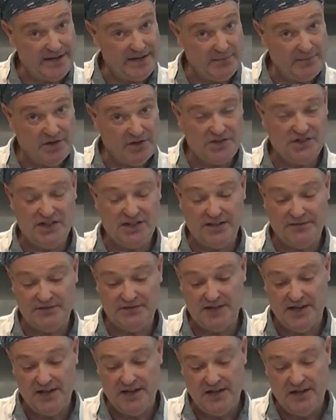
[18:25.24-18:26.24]
among
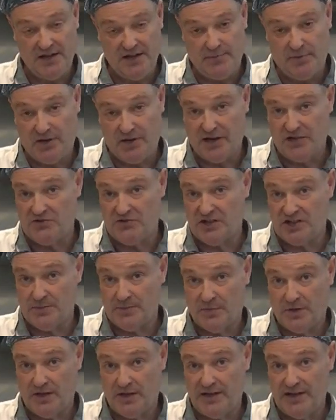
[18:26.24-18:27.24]
chefs, but I trust
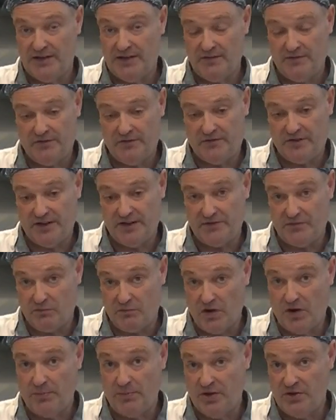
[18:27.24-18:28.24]
my friend
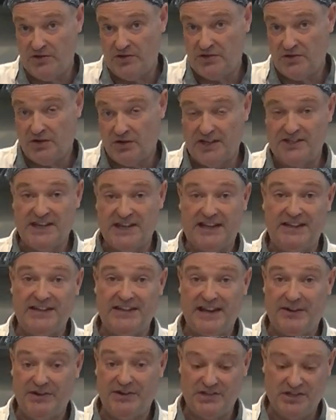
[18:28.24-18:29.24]
Rob, who's got Italian
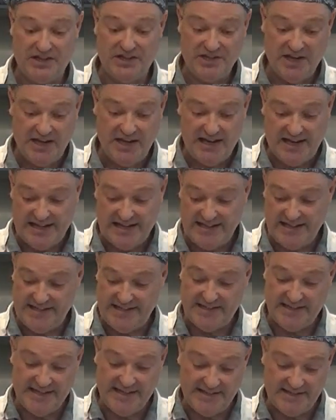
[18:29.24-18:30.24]
heritage, and he
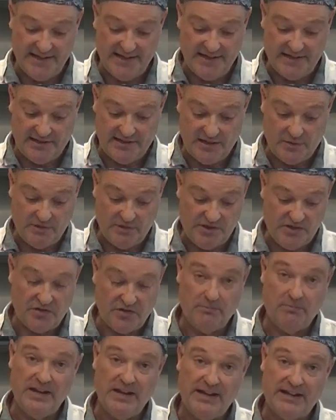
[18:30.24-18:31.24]
says that we
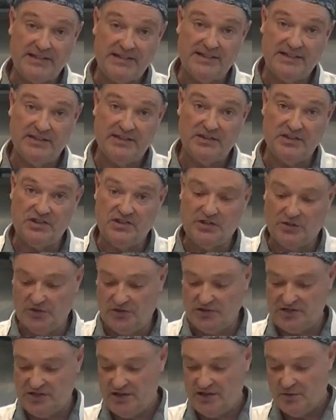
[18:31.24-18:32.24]
should mix the
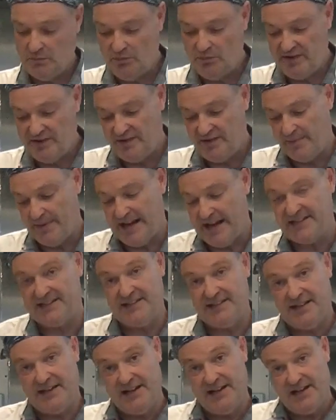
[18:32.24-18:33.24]
sauce with the
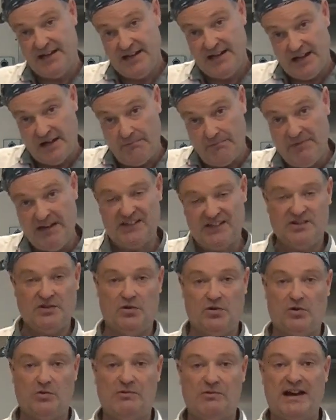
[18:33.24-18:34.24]
pasta, mix
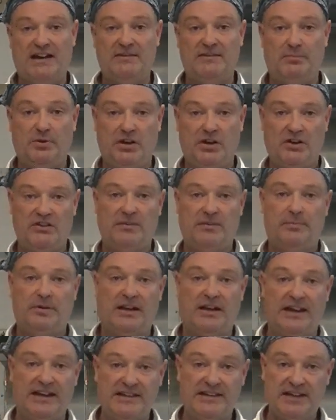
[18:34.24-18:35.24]
it all around and put it on the
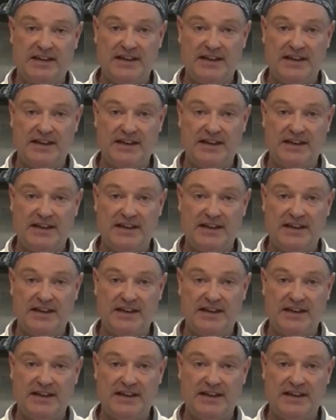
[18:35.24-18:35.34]
plate.